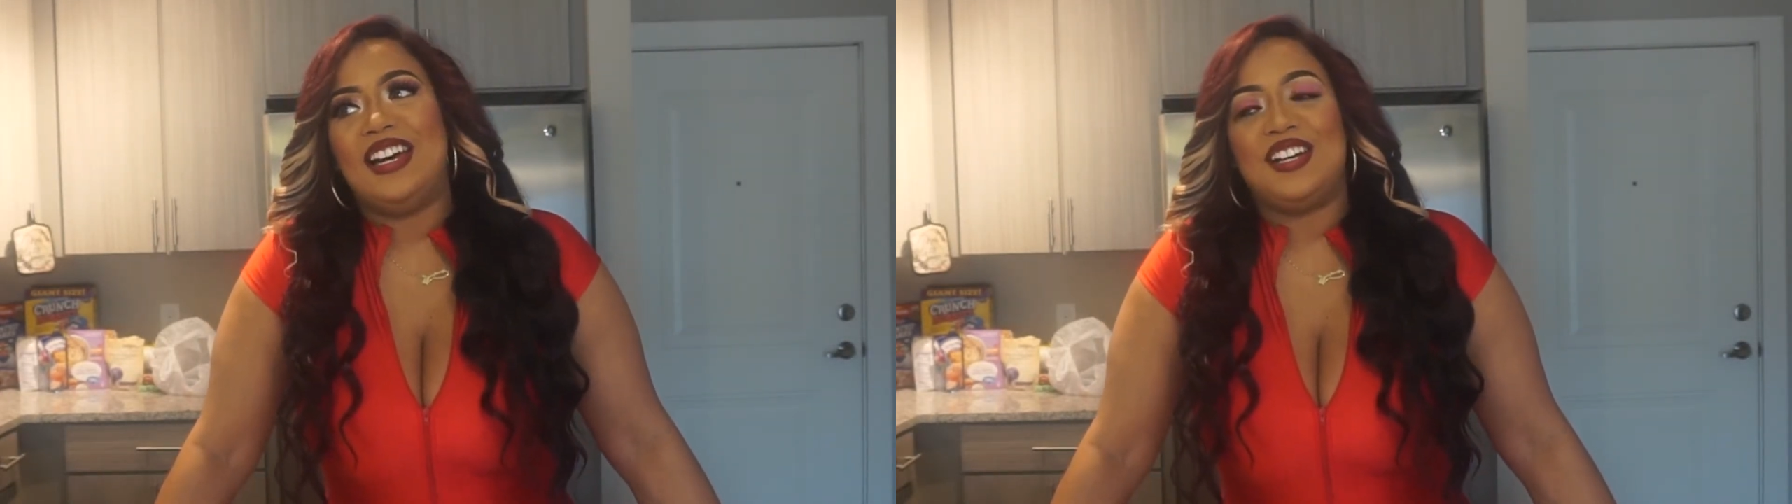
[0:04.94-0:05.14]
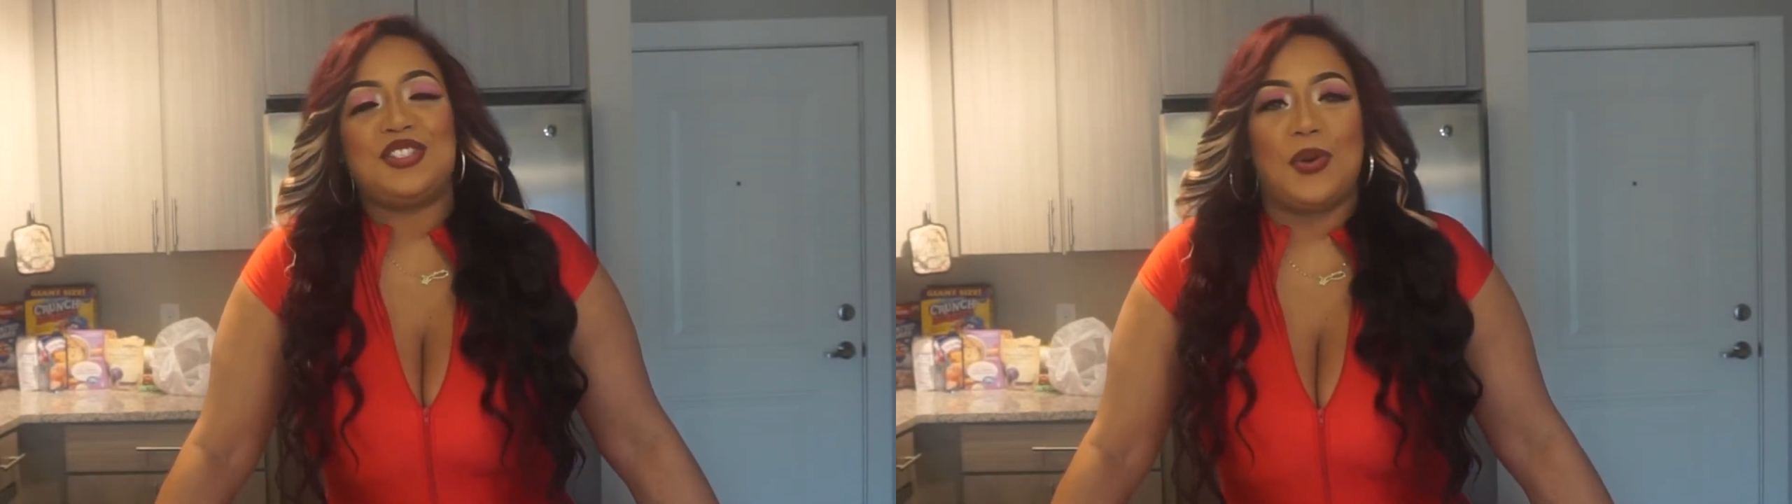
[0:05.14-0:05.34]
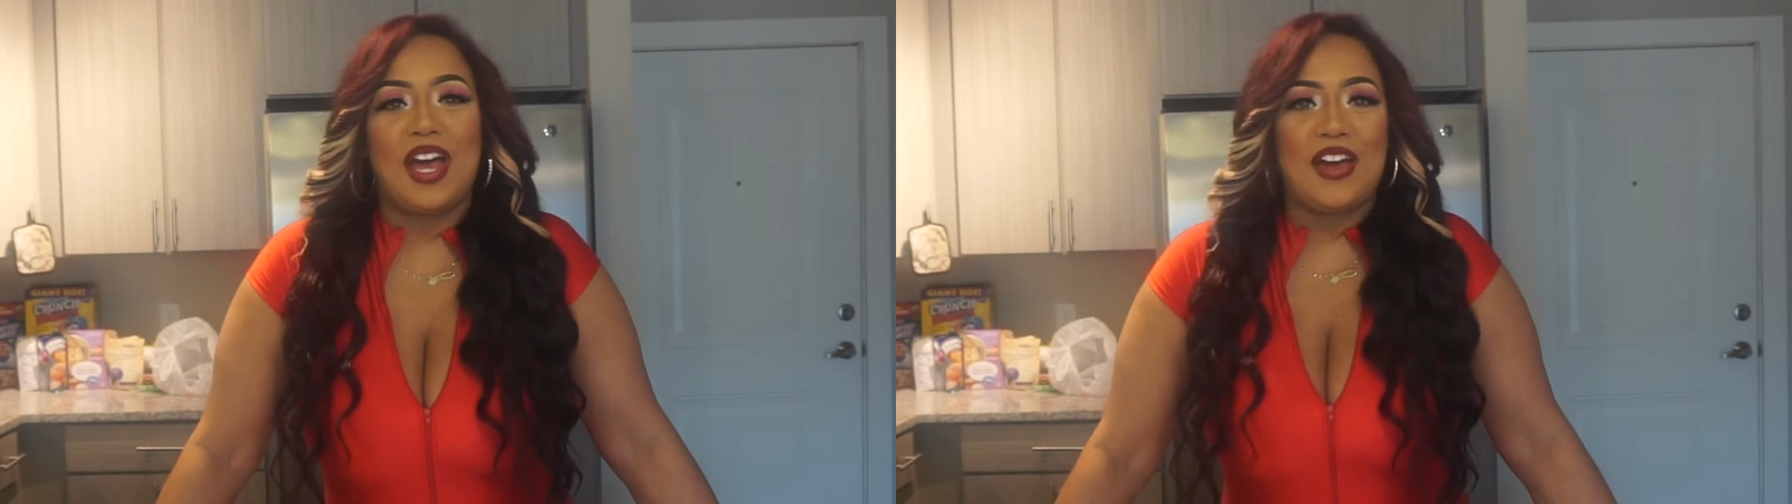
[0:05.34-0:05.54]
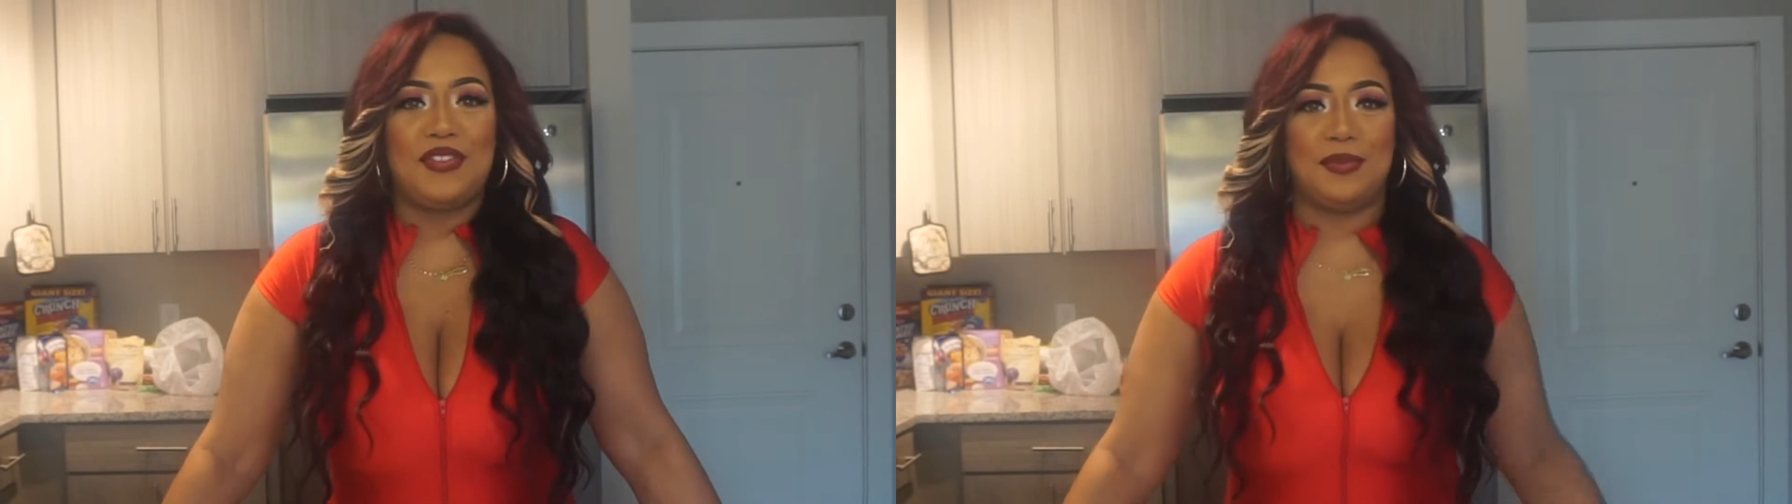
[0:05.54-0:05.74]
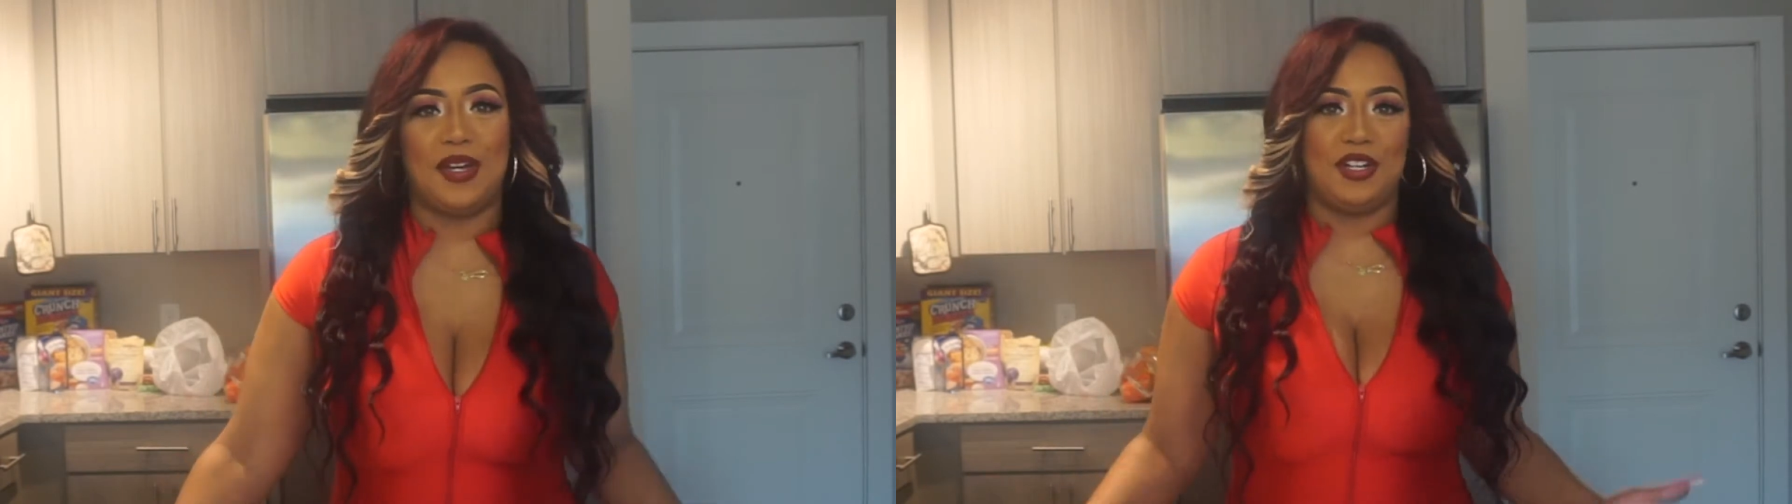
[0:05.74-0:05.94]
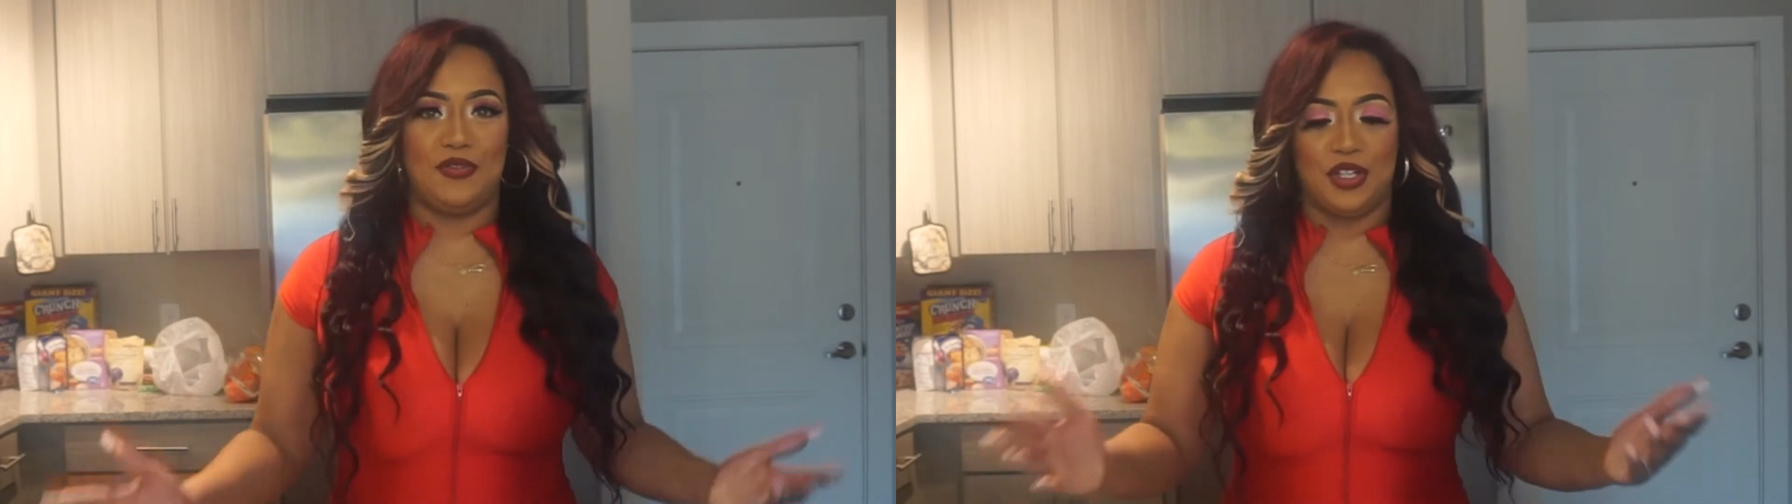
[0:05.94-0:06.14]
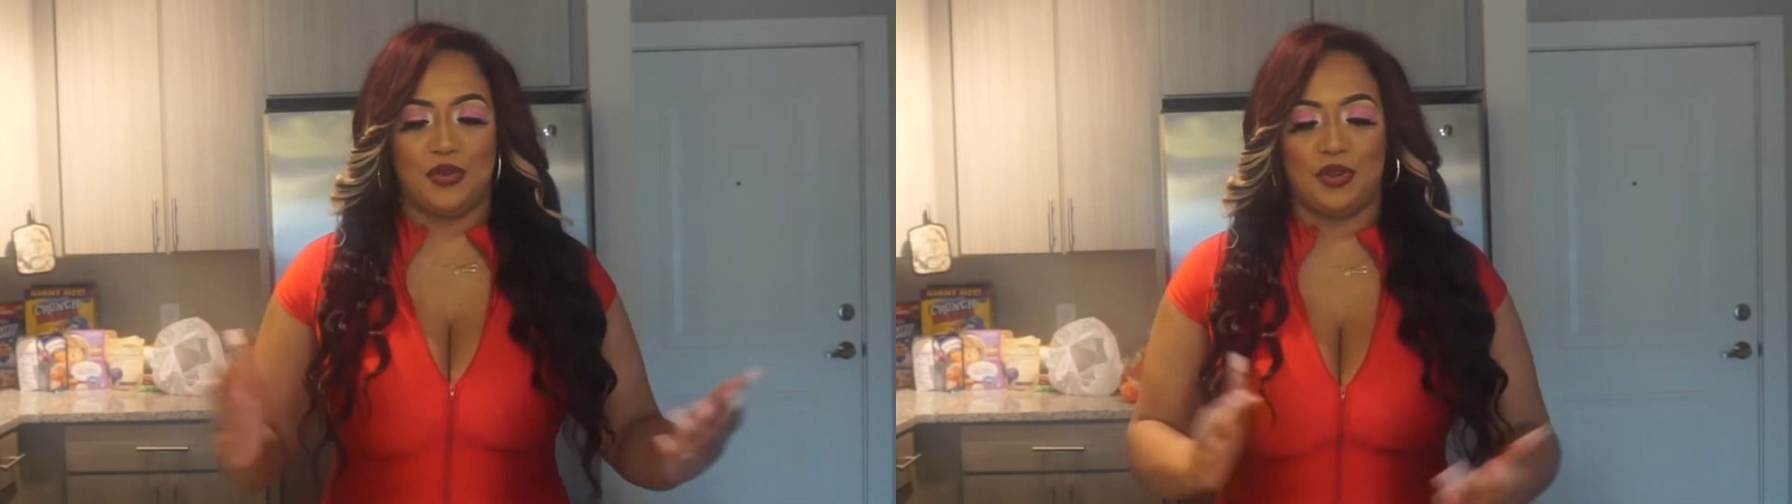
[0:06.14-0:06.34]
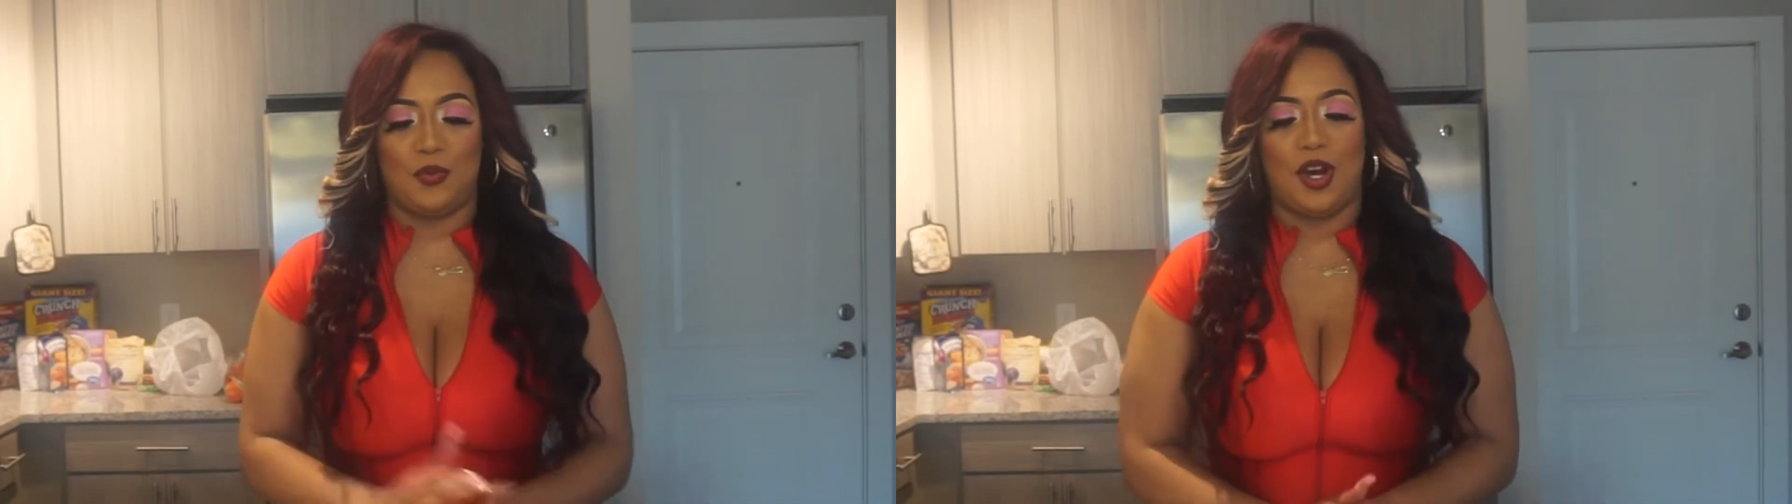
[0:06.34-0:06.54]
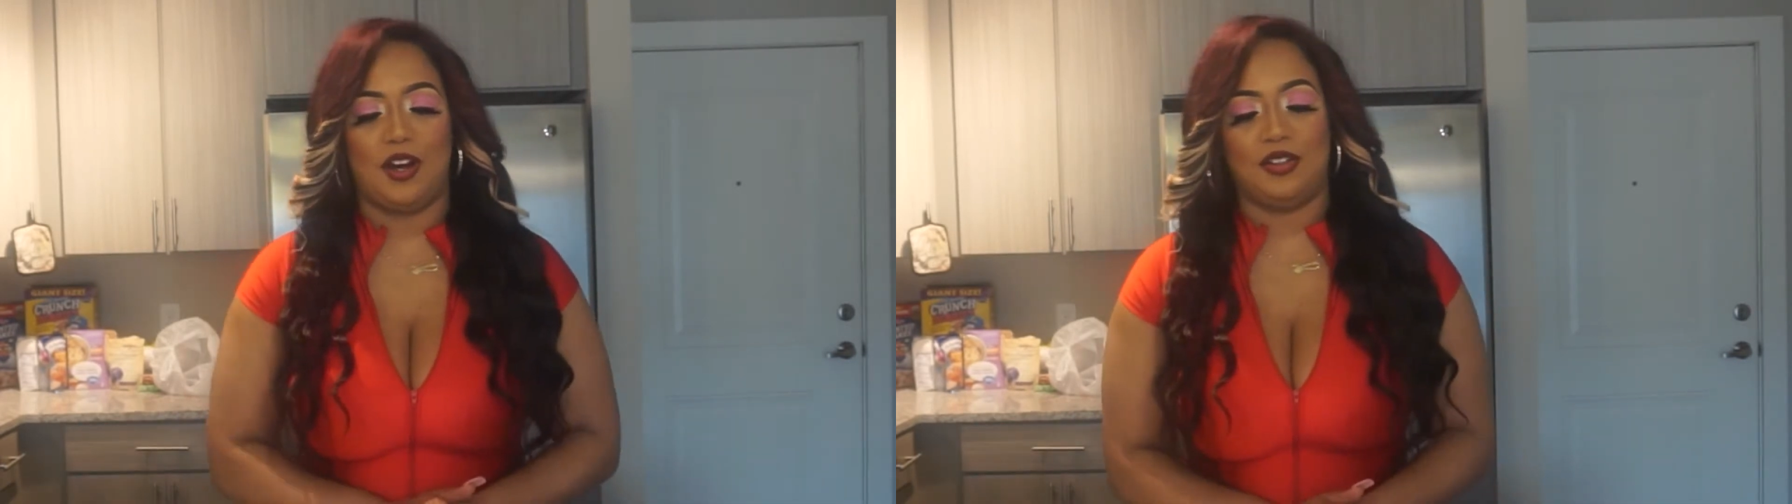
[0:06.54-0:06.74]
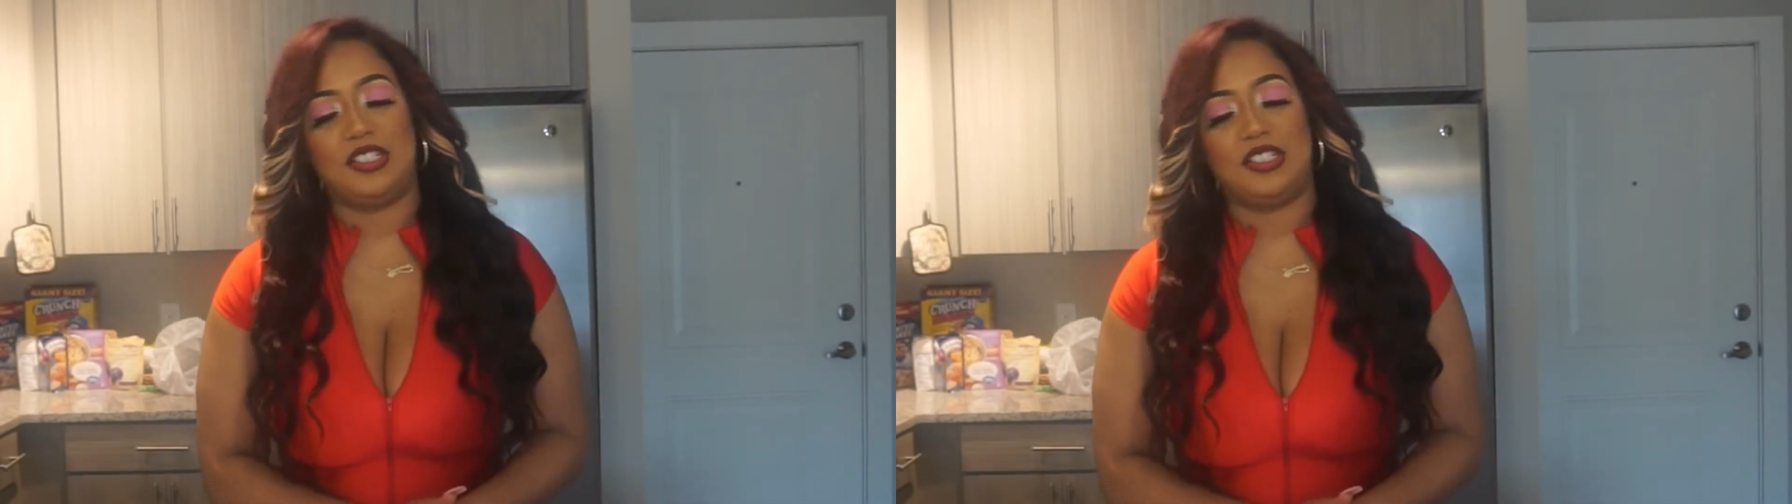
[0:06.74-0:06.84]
So I haven't made a video in a while.